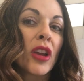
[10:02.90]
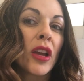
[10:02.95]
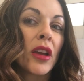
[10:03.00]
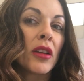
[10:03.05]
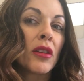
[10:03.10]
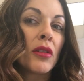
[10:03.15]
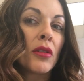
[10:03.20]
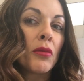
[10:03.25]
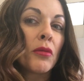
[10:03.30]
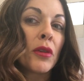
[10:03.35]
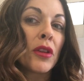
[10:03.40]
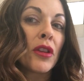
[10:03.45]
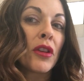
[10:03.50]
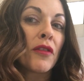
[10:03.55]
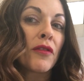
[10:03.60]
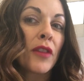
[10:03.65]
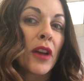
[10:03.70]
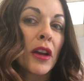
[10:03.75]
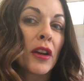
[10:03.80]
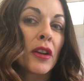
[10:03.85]
it with
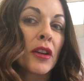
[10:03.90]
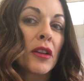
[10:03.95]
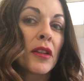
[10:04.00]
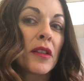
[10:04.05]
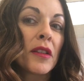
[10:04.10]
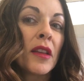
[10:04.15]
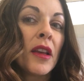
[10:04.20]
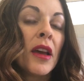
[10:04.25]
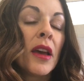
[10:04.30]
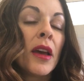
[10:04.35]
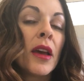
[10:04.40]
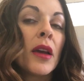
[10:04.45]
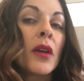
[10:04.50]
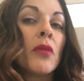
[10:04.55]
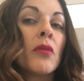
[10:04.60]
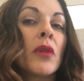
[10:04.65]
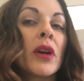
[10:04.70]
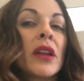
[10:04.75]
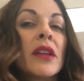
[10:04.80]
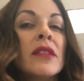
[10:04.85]
your fingers,
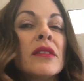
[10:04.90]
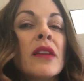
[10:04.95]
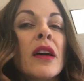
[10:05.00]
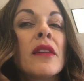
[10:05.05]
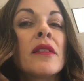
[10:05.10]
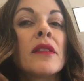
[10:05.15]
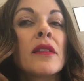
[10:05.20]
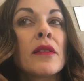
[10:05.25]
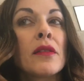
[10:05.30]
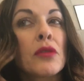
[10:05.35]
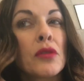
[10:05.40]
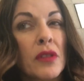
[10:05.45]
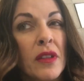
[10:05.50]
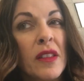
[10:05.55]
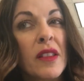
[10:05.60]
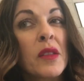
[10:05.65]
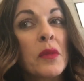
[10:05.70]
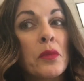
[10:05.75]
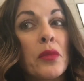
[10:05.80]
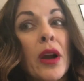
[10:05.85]
and what it does is sort
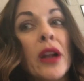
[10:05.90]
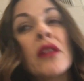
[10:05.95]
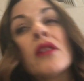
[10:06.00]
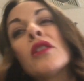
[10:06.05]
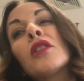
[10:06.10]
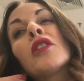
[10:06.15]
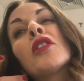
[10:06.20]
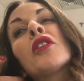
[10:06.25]
of spread the